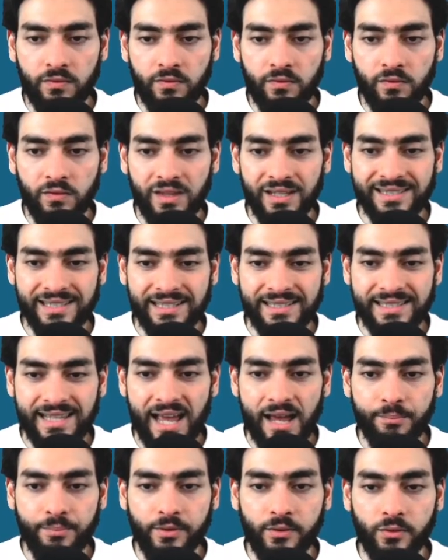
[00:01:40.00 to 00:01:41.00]
this
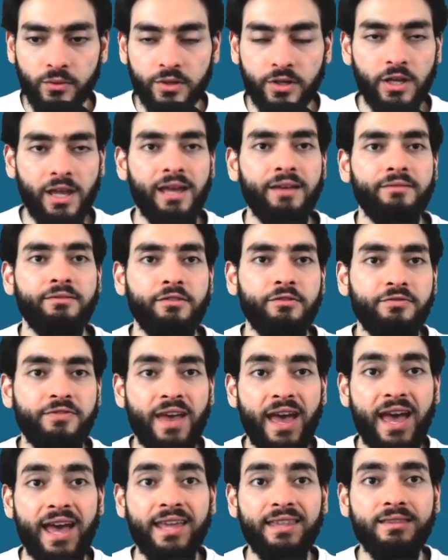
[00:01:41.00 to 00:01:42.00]
example where you have a
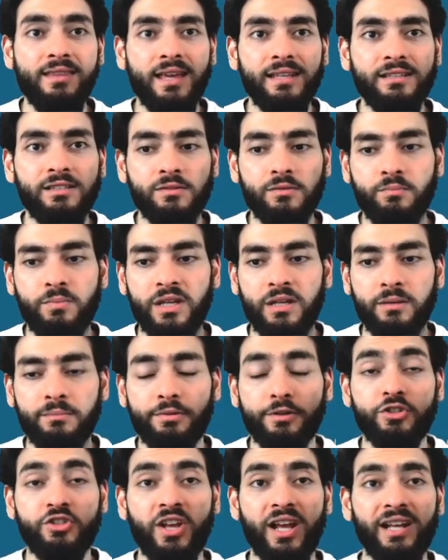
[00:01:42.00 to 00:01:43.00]
fan that's being
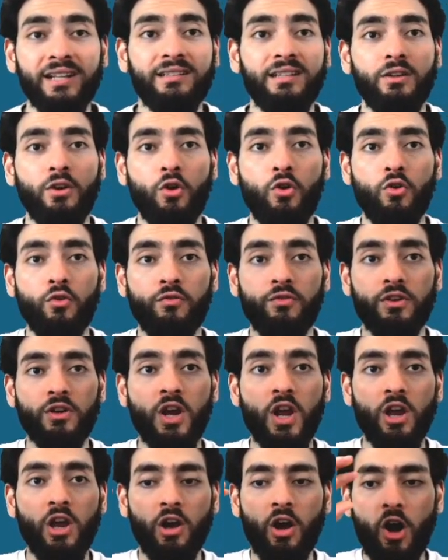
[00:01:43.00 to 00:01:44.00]
projected over
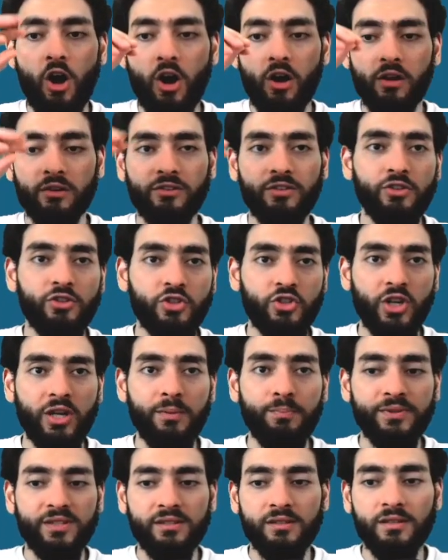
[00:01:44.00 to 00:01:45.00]
hot
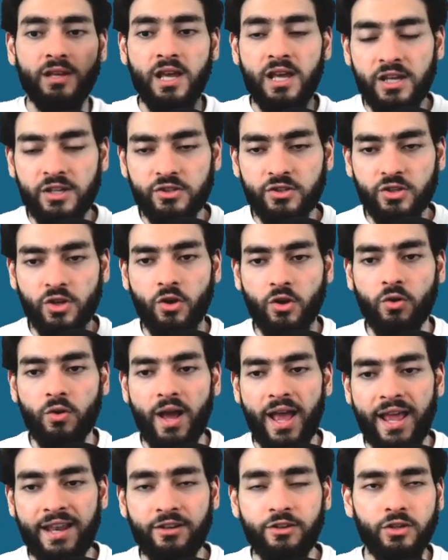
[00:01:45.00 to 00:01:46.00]
chips. So,
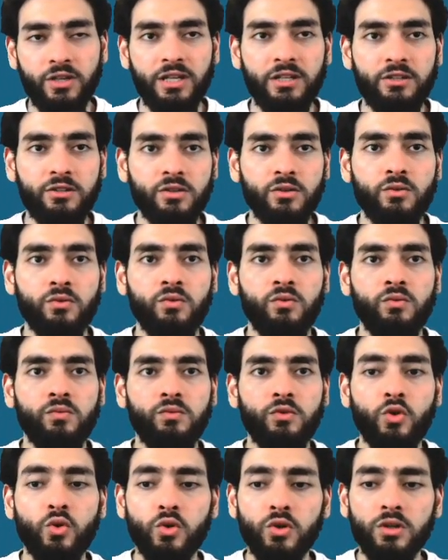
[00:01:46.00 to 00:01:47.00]
and you need to
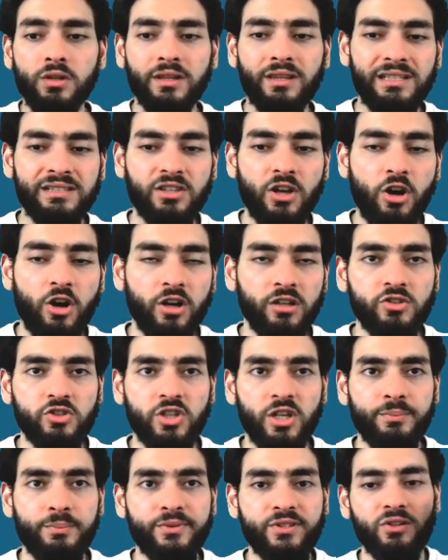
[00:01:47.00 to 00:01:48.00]
cool these hot
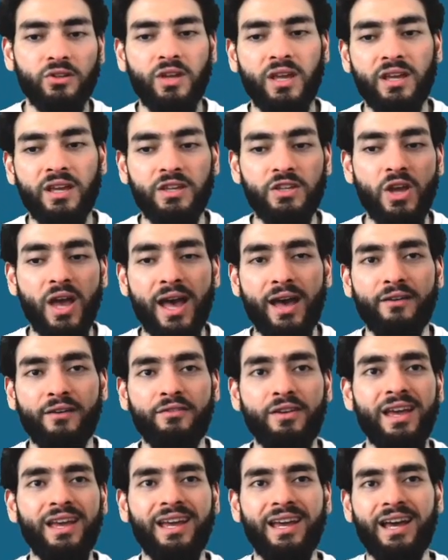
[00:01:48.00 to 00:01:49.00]
chips so that you have
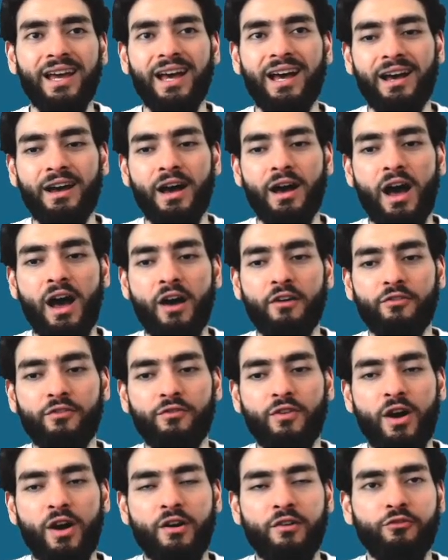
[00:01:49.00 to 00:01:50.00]

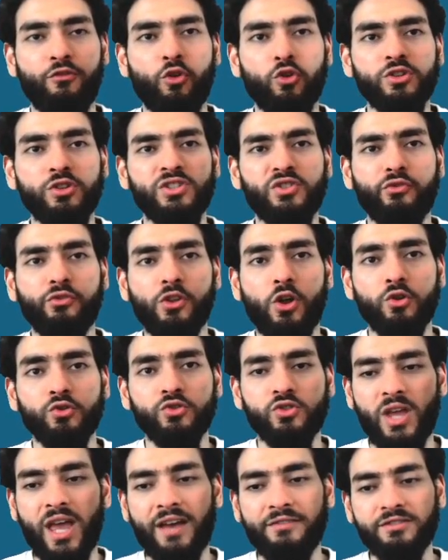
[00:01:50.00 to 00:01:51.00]
a forced flow.
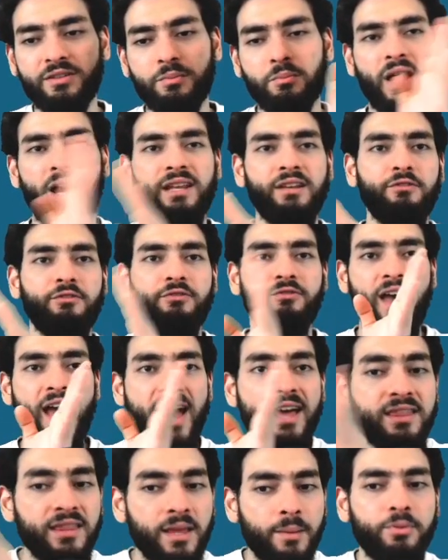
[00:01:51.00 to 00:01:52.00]
So you have some kind of
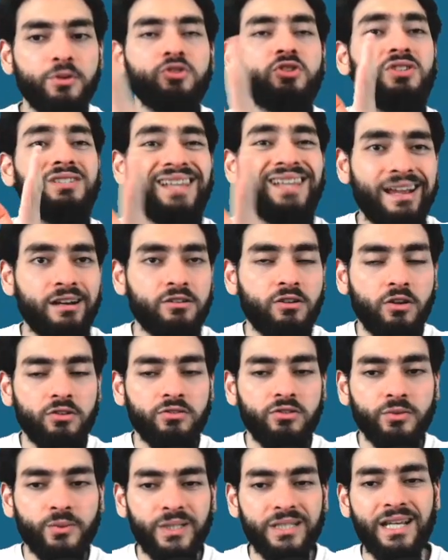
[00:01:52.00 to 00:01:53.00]
fan that pushes air
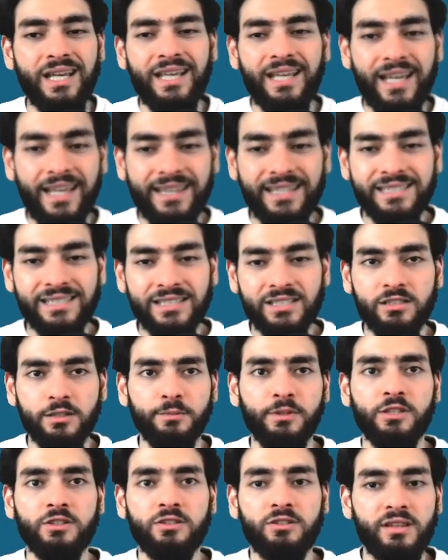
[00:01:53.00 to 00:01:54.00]
onto it. And this is
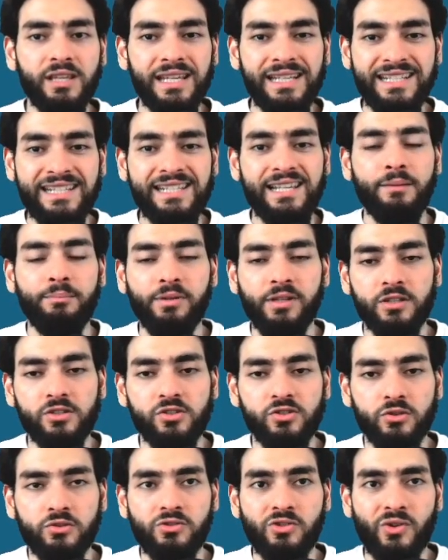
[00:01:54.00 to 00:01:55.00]
similar to the example I
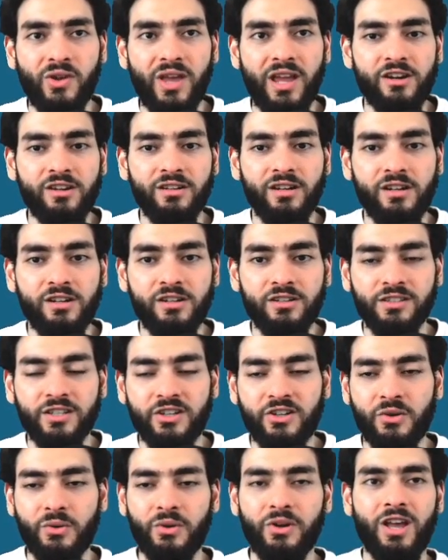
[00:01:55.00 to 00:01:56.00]
showed you
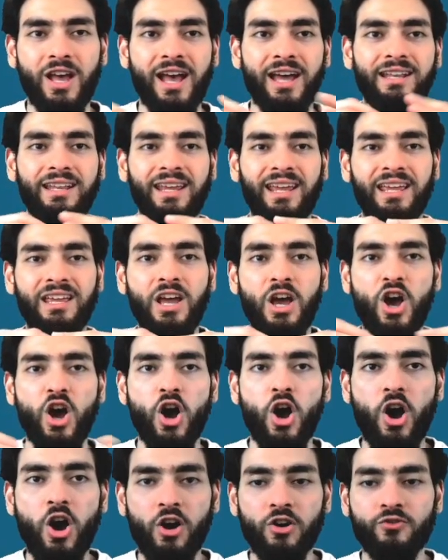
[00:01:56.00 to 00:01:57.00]
earlier where you had a
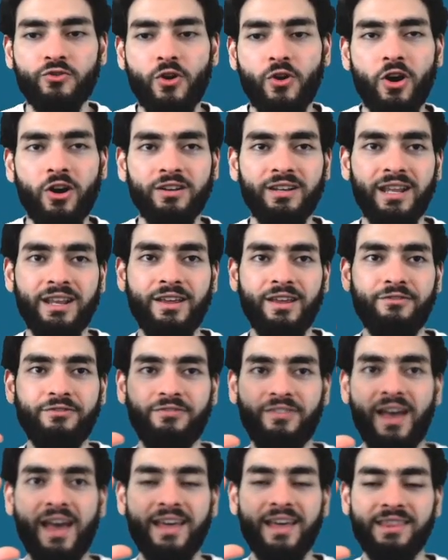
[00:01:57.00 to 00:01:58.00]
hot rod and a
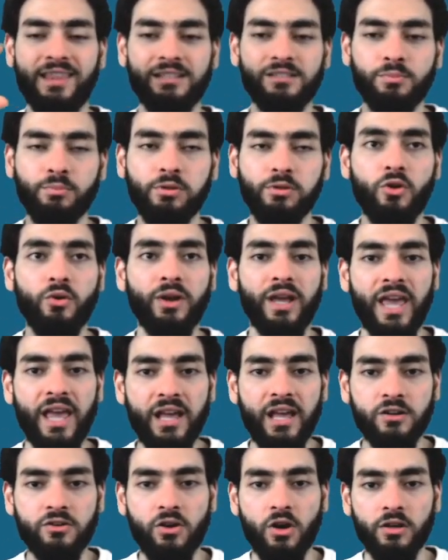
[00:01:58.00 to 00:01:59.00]
fan that's blowing
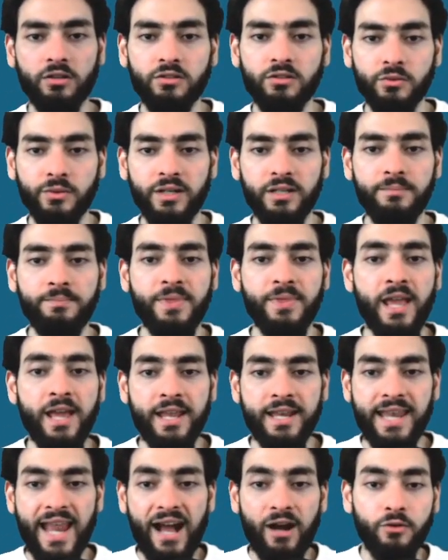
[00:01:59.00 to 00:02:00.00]
air onto it.
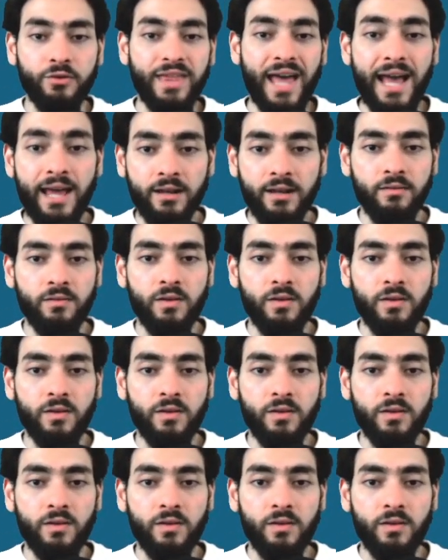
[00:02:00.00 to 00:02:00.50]
Now that